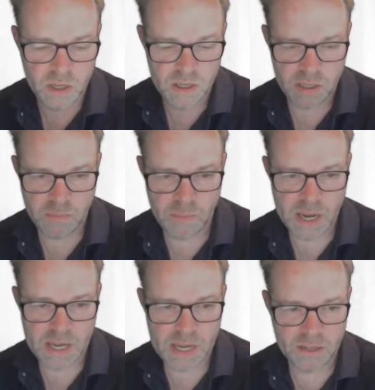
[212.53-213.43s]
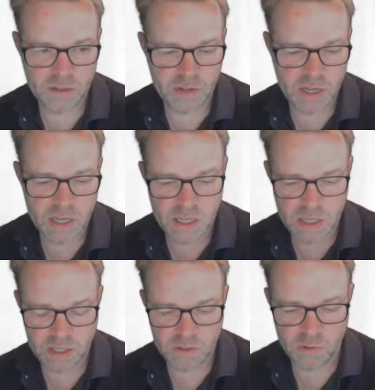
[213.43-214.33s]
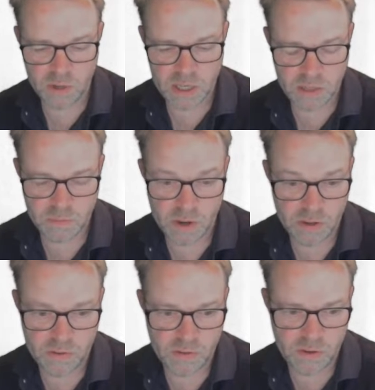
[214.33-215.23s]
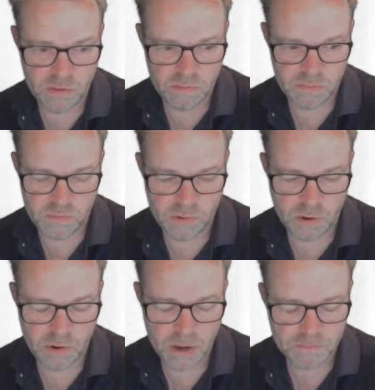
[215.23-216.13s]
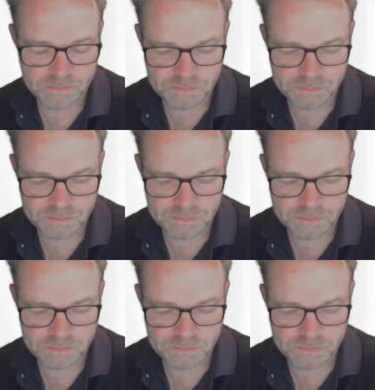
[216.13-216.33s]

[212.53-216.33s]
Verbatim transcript: So the back end of it is all is a Python program.